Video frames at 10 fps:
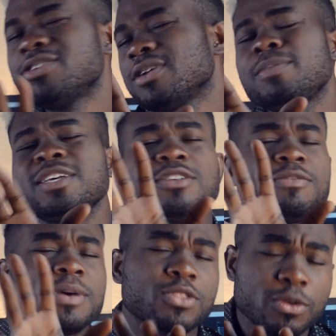And so the basis
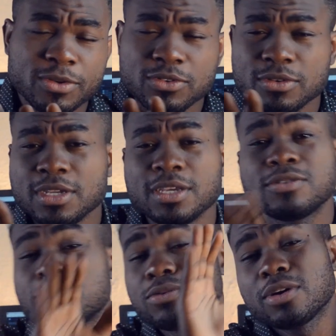of my topic today
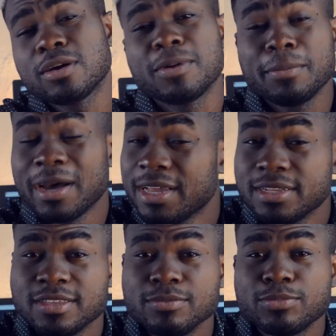is to talk about my
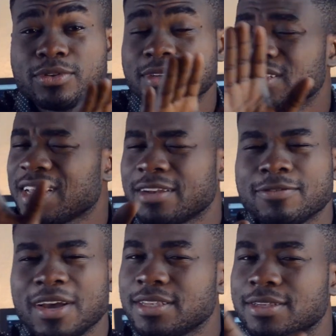editing process,
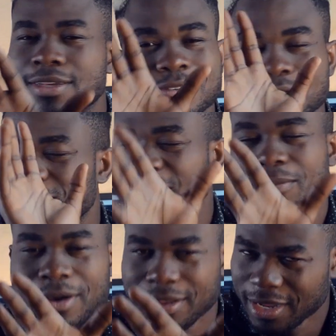advice, and talk
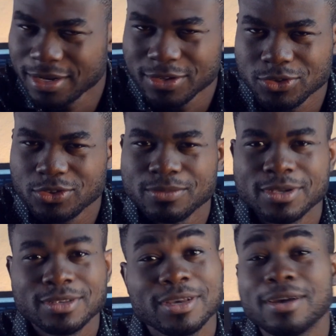about Ghanaian
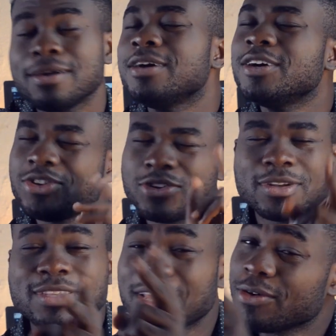YouTubers.
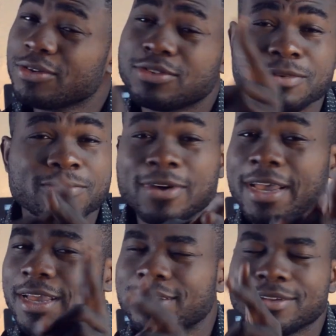Shots are going to be
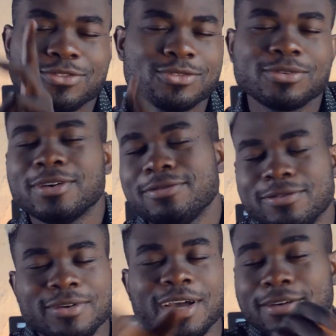fired, and so if
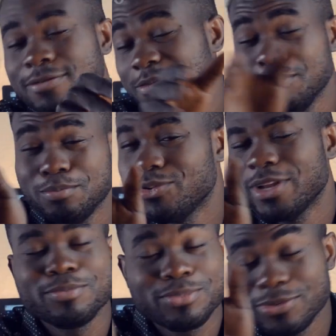you have
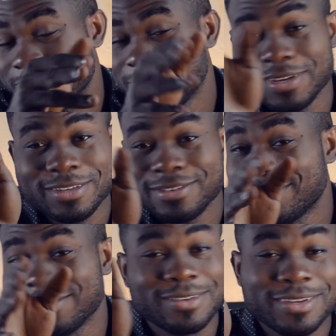bulletproof
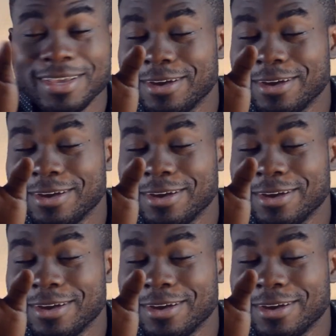vests and